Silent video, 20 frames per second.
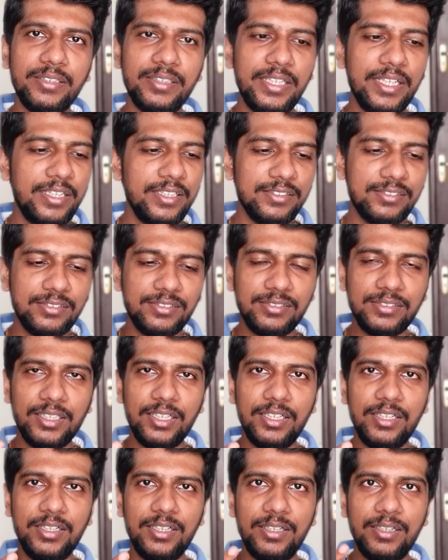There is
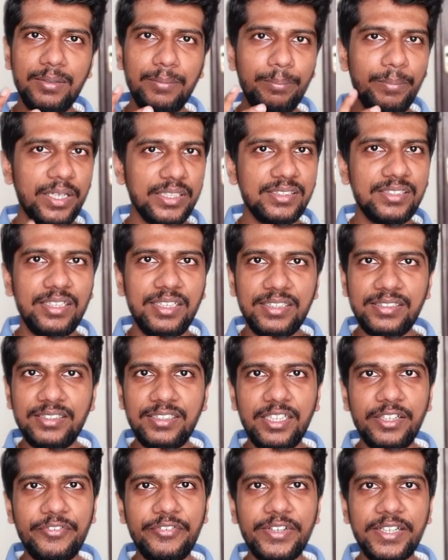muscle is
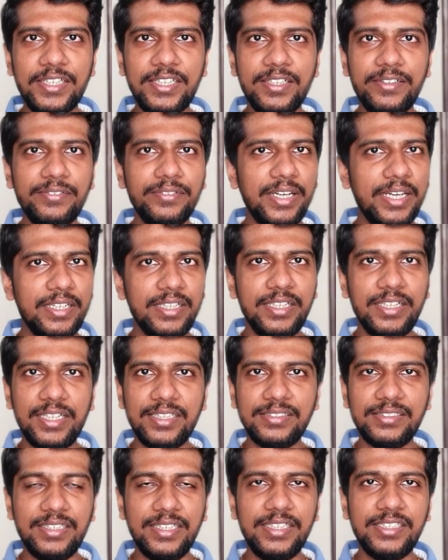ineffective and it
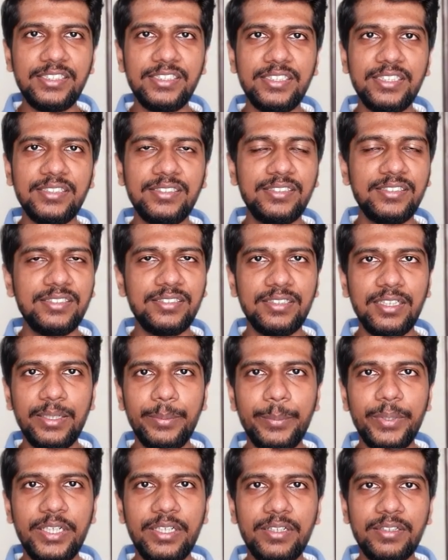has reached its
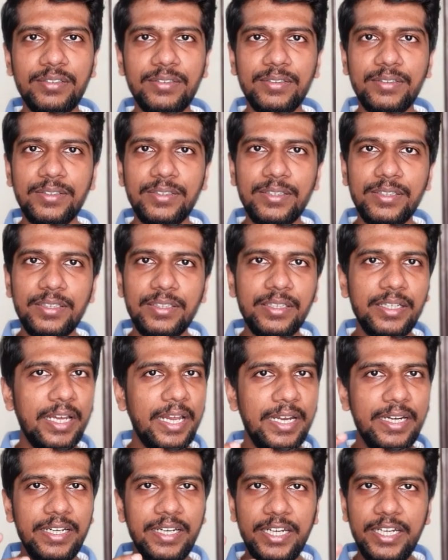limit.
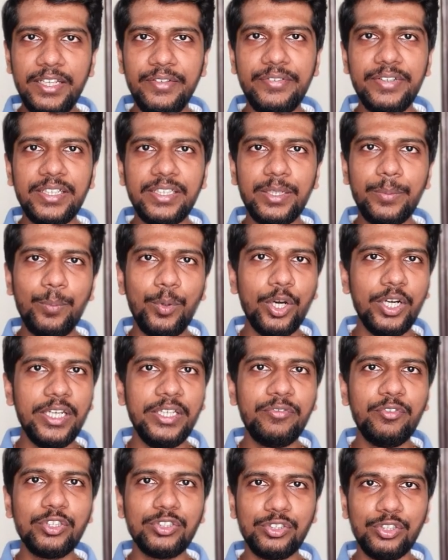And anyway, the body
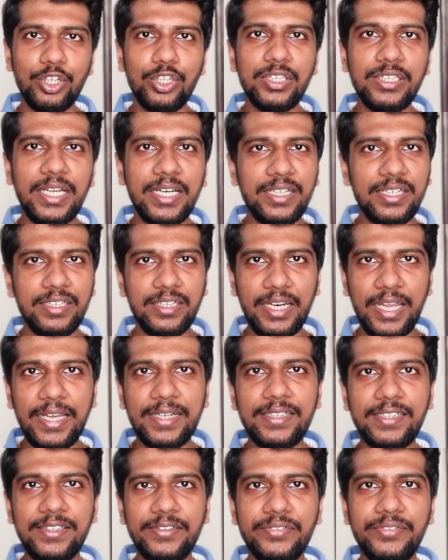was not that
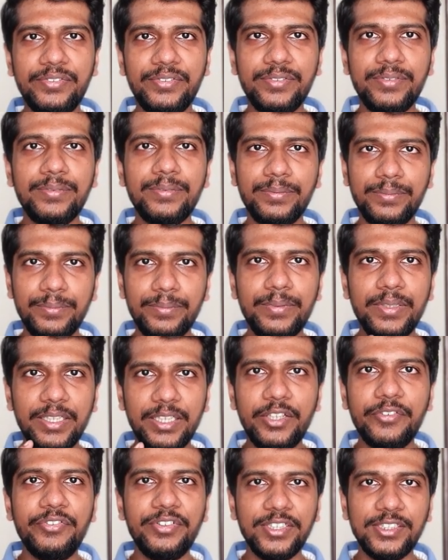active in
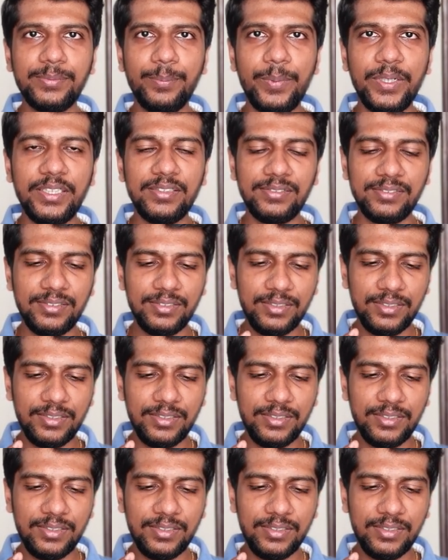the first place.